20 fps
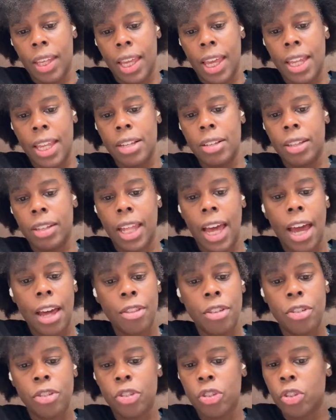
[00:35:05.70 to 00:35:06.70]
And it
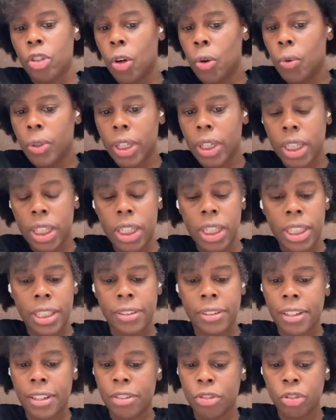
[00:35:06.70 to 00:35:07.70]
lathers so good.
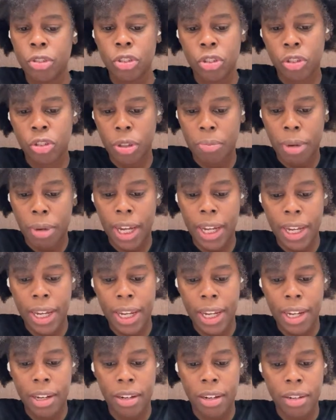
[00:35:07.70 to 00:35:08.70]
It doesn't strip my
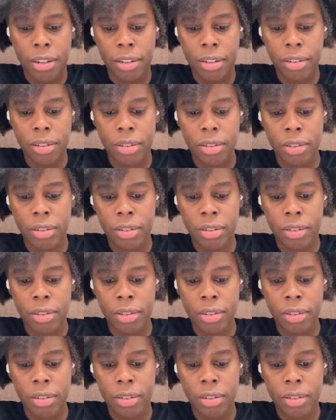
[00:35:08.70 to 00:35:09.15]
hair.